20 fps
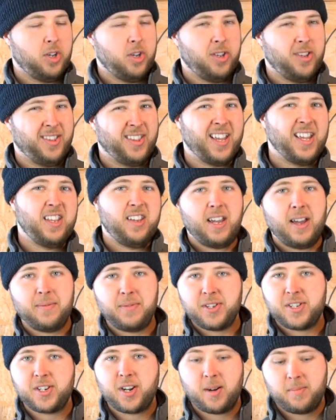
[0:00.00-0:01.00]
then you have
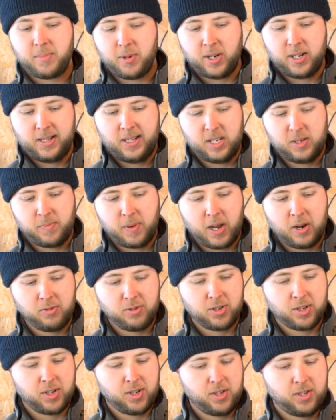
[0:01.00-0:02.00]
to start buying these
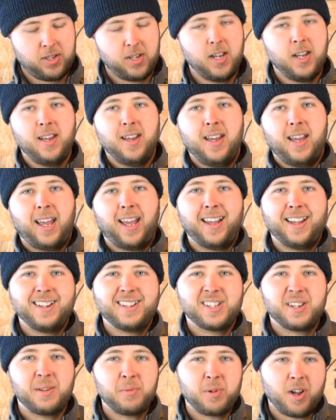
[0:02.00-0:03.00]
pouches,
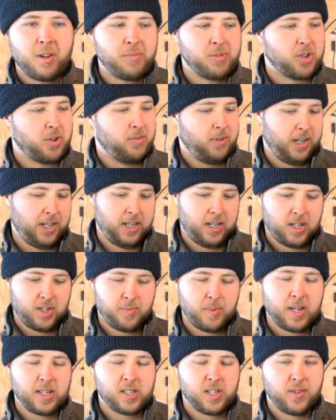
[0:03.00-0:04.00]
and sometimes they're really
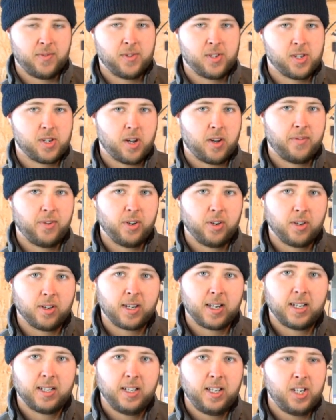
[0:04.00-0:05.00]
expensive and stuff. You're
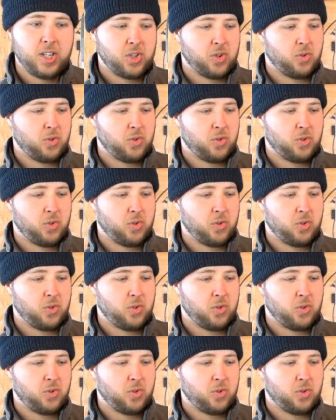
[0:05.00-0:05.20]
looking at least